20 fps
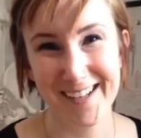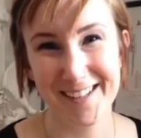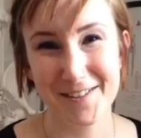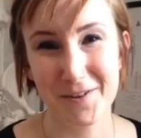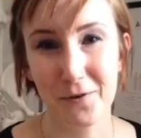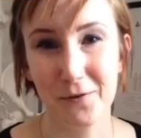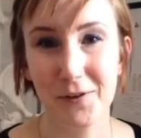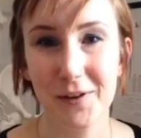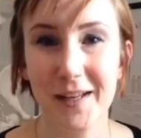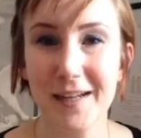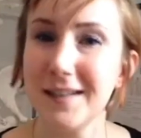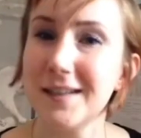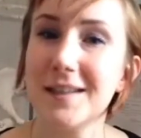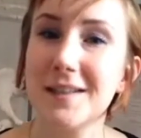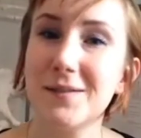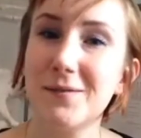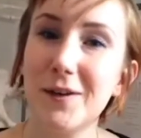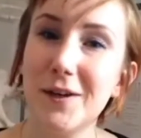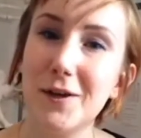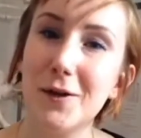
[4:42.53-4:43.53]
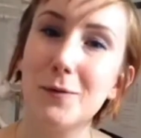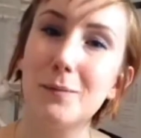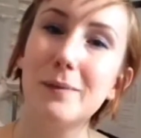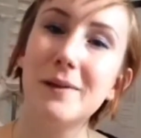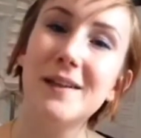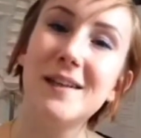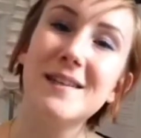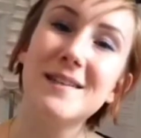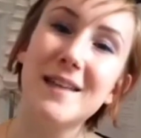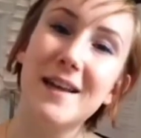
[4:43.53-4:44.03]
So if you liked this video,
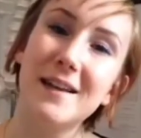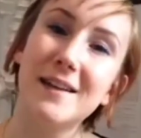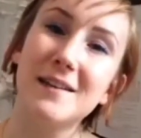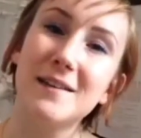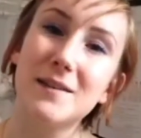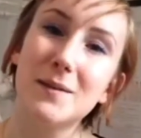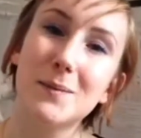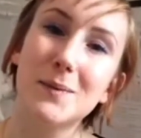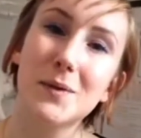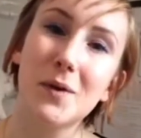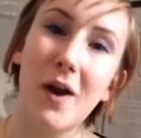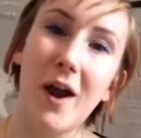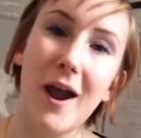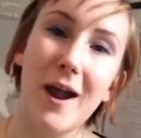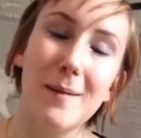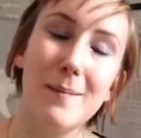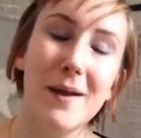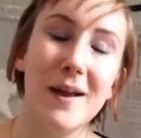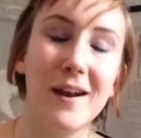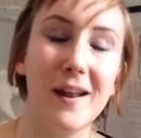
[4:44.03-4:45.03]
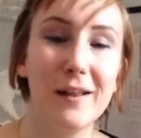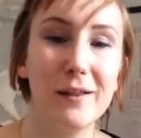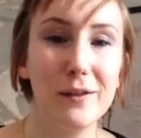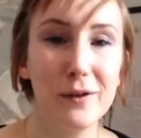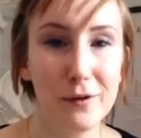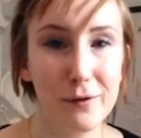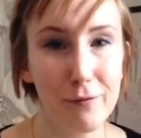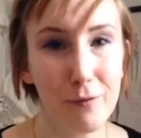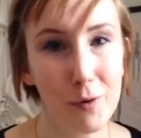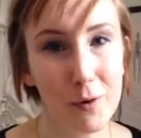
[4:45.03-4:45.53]
please like and subscribe, and I
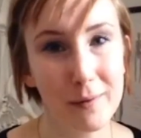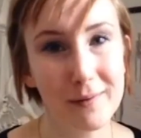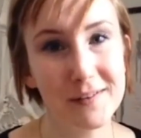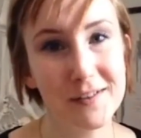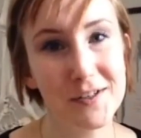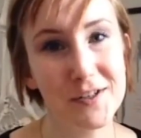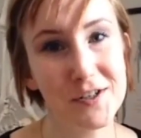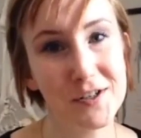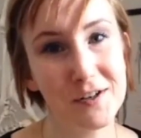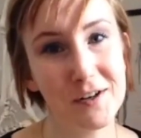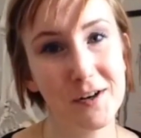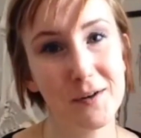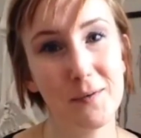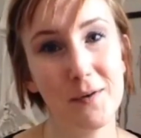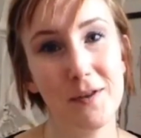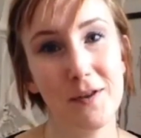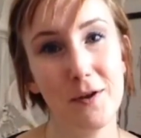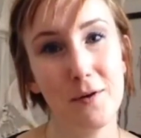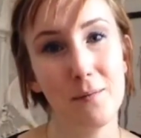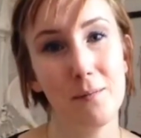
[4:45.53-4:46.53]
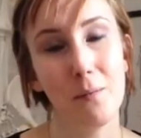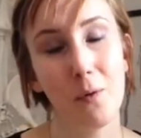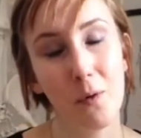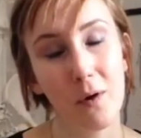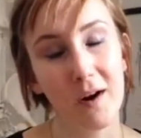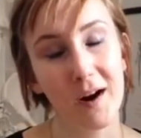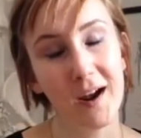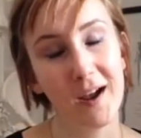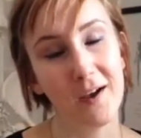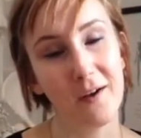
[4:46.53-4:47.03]
look forward to sharing with you
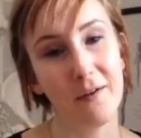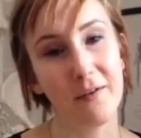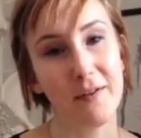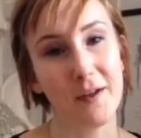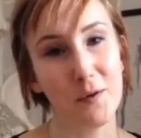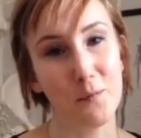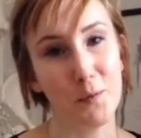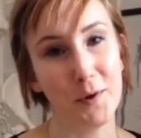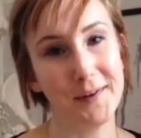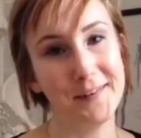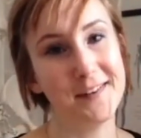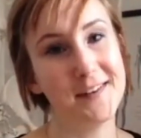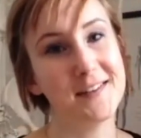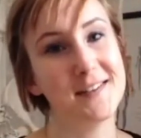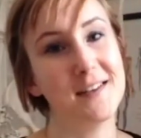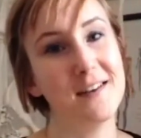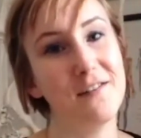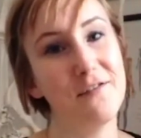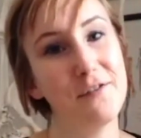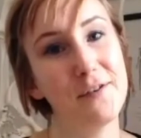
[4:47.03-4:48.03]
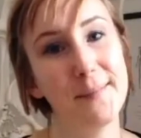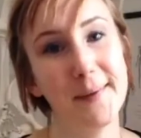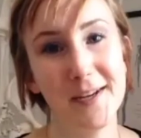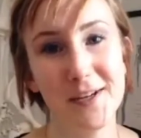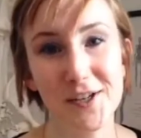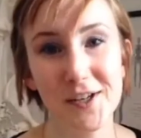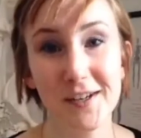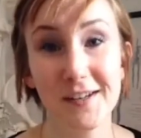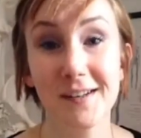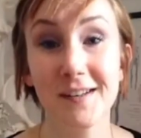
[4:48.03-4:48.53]
more health and wellness
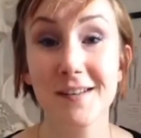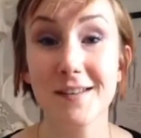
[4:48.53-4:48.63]
information